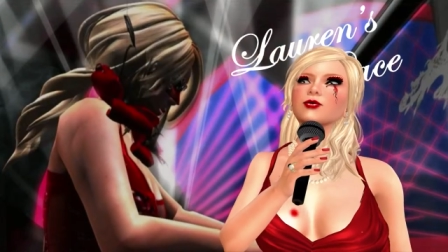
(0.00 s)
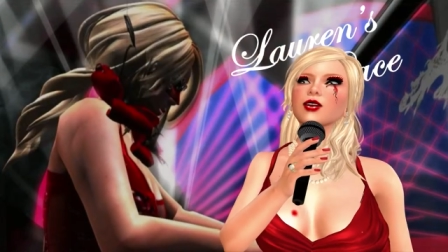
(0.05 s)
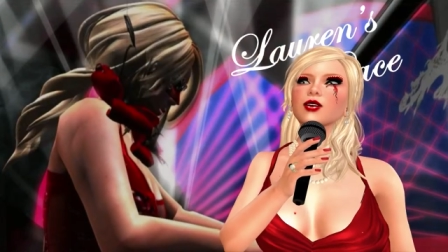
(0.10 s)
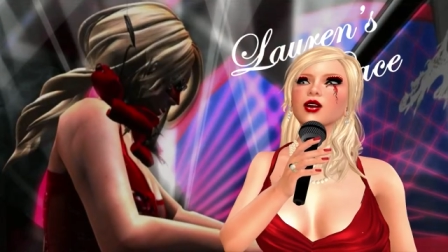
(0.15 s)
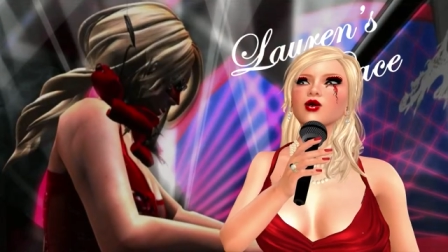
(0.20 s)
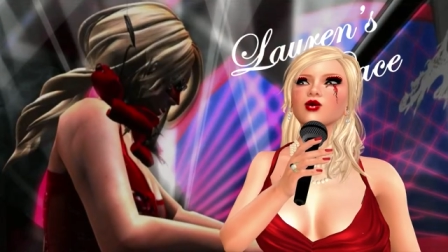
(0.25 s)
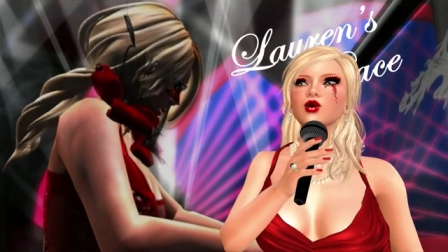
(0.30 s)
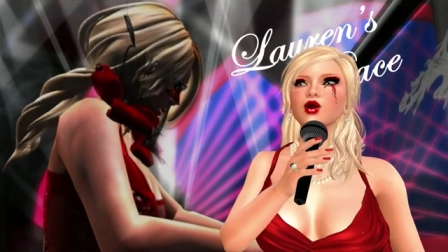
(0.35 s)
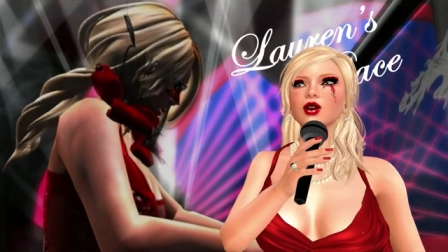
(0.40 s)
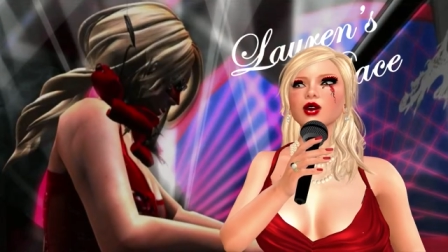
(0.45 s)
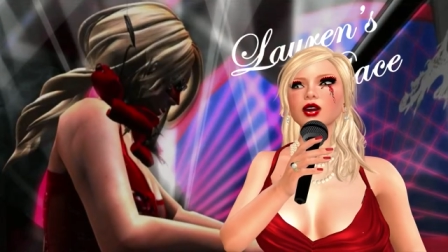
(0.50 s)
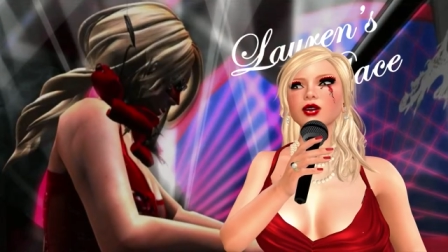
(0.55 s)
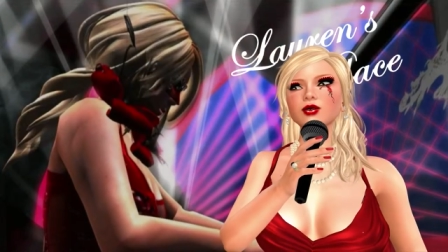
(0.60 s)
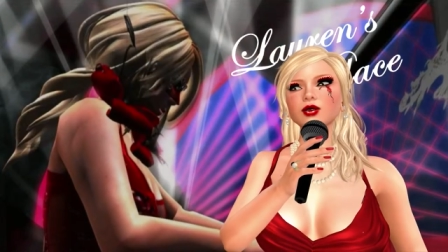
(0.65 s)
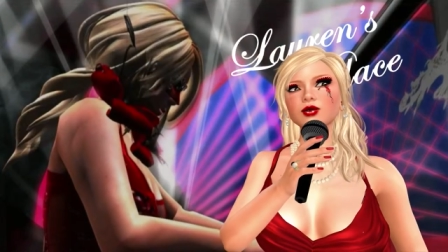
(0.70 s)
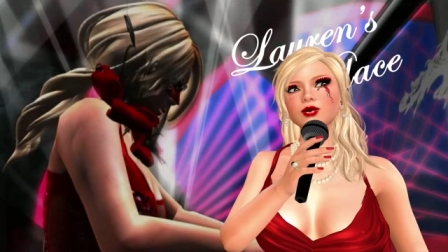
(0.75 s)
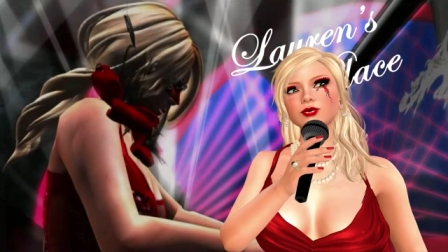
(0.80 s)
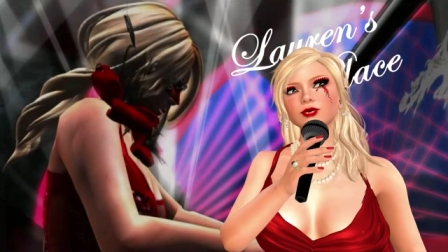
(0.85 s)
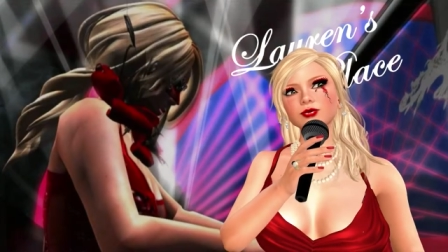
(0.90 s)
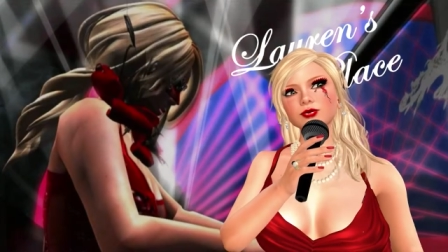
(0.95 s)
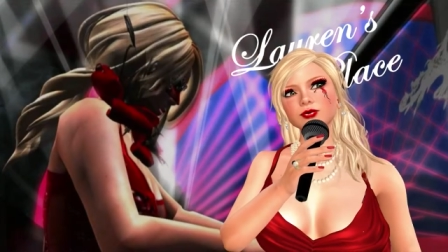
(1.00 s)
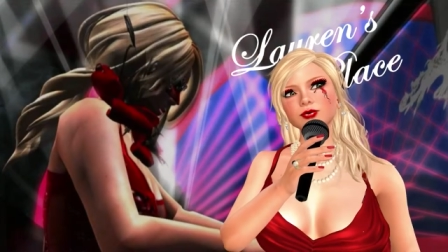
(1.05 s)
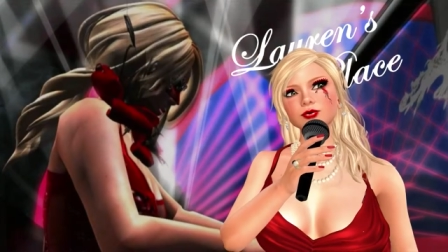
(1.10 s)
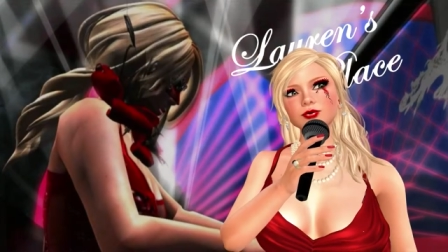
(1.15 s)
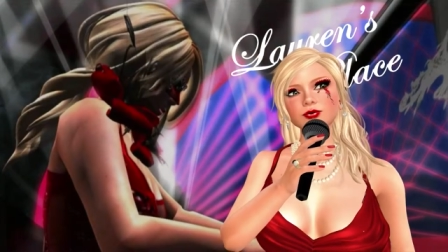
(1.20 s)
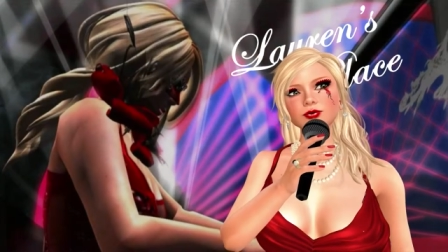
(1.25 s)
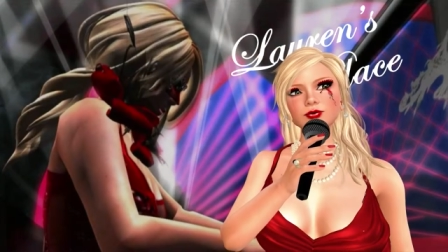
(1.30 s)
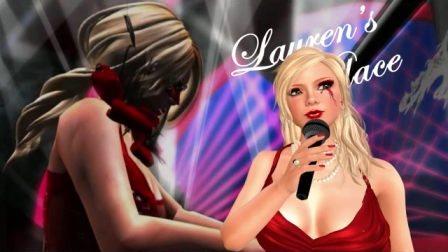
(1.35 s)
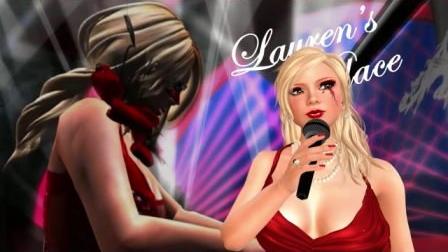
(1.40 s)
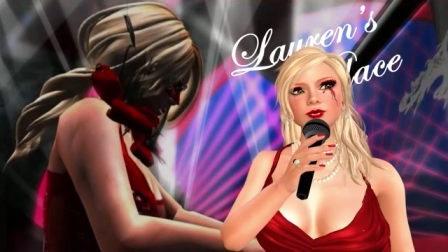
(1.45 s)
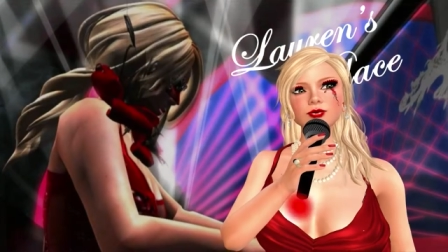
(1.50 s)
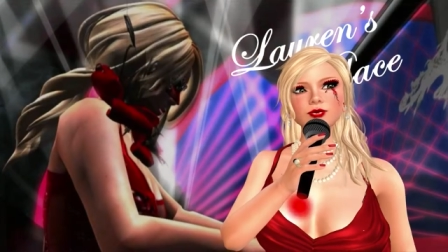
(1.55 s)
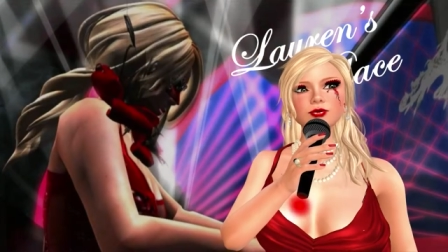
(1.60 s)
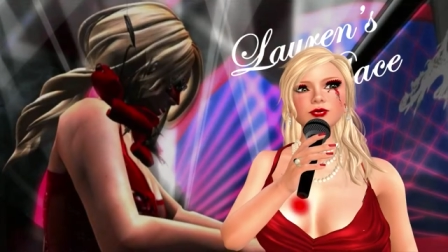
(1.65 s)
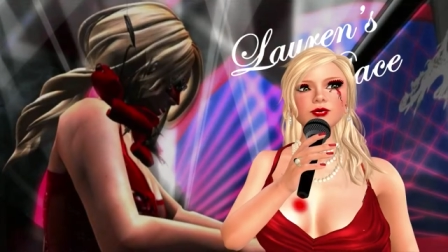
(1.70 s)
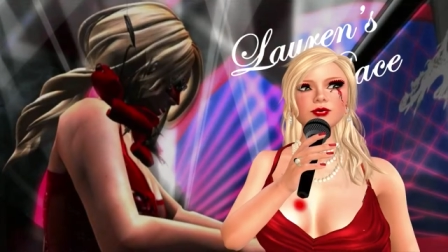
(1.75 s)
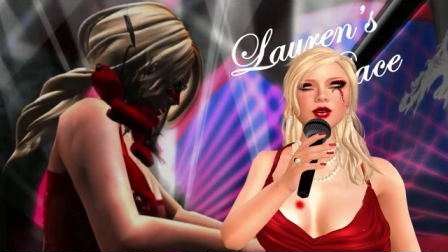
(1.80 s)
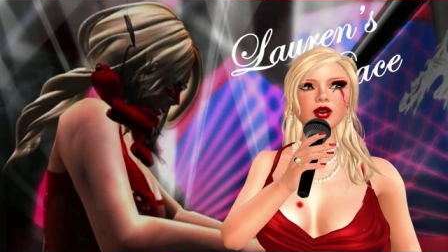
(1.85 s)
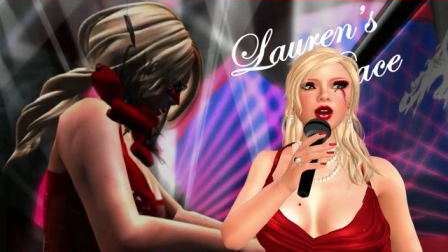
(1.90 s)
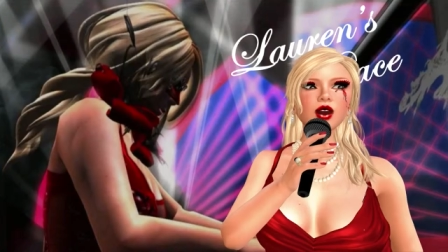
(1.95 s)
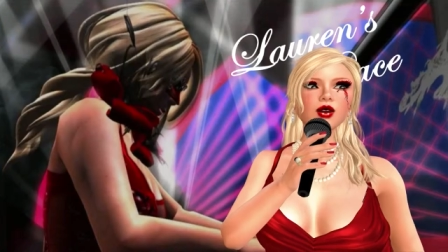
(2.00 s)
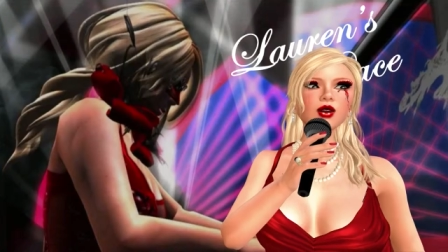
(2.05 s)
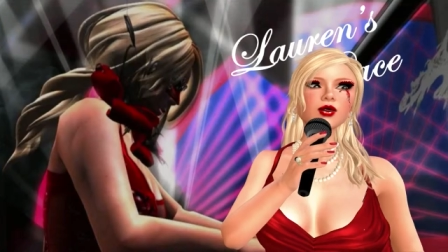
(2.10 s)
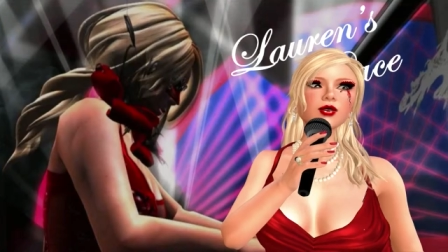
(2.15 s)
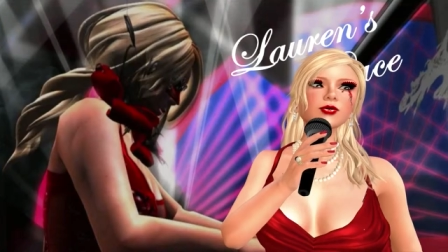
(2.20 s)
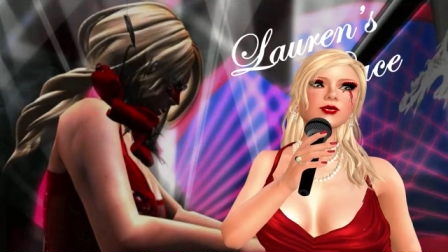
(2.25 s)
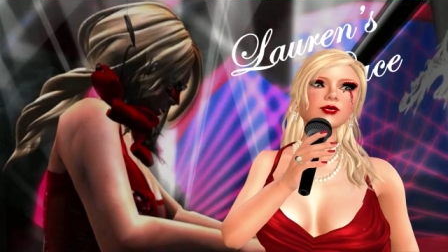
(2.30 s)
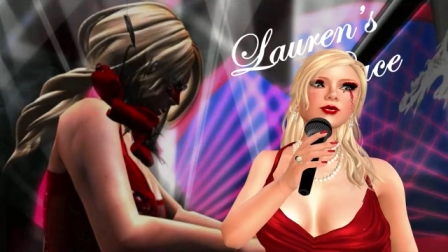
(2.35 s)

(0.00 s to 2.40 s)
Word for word: cannot be